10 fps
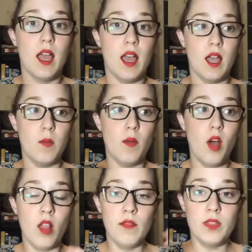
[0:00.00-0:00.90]

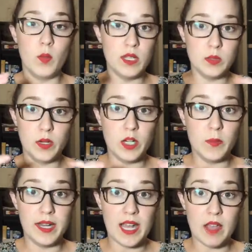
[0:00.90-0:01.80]
all of the ones where you
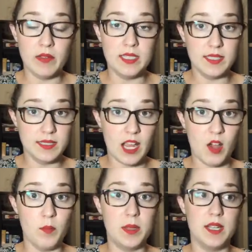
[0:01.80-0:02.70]
might have a
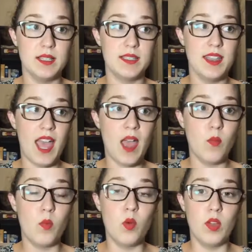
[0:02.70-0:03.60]
discount, because
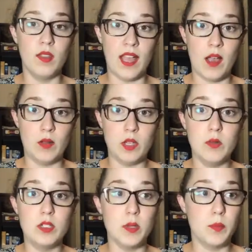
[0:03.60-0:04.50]
that will allow
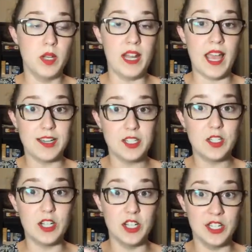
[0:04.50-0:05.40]
you to put
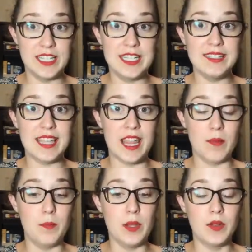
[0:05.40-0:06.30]
extra goodies
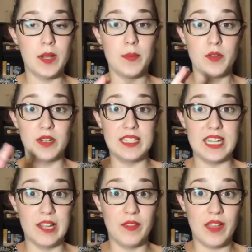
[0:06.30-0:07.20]
and build up the
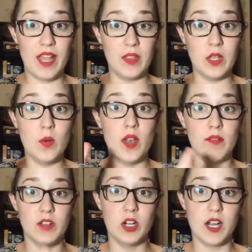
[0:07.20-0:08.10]
retail value
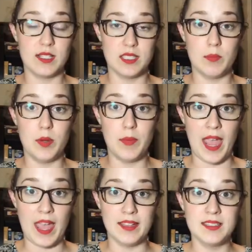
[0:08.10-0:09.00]
of your customer
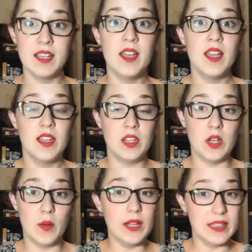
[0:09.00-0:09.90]
bags,
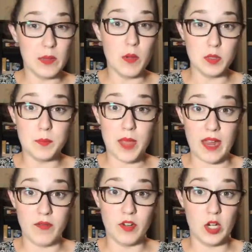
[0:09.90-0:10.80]
and get the most
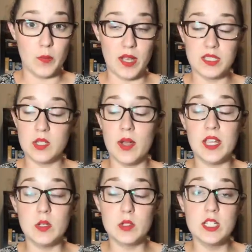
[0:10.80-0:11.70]
bang for your buck. So I
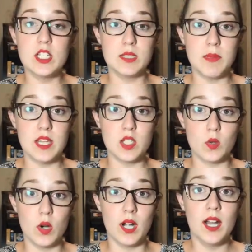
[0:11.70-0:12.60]
usually just make
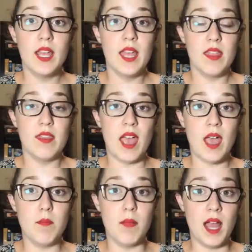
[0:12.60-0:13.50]
sure
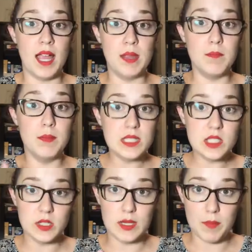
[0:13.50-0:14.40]
that my
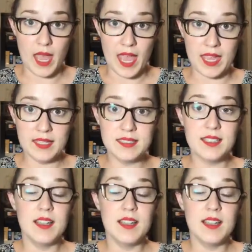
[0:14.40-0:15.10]
mystery bags